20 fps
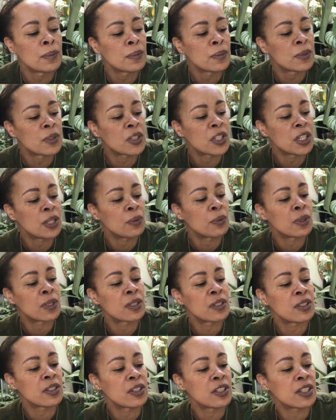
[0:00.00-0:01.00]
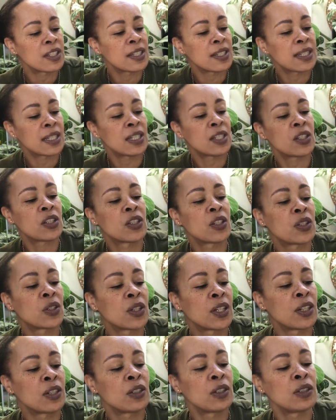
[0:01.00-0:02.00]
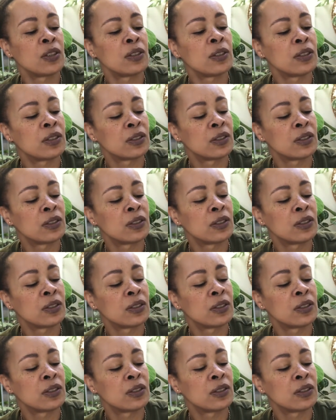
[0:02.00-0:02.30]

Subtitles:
She was just in soil,